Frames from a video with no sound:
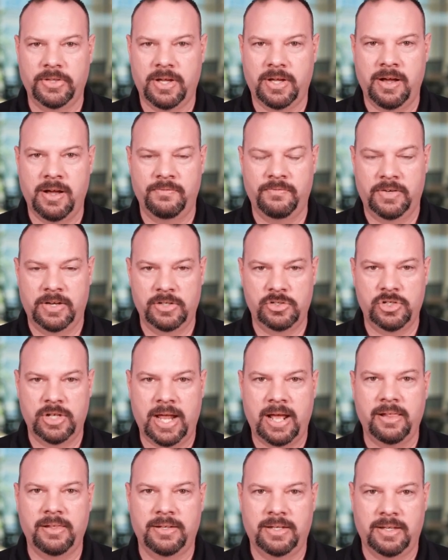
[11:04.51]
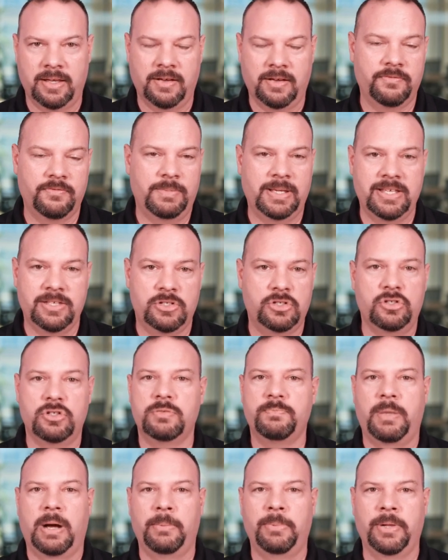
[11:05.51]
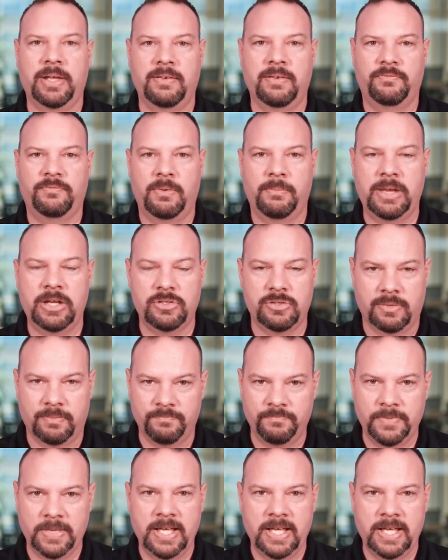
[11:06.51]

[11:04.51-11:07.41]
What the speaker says: confidentiality of because it's just public information.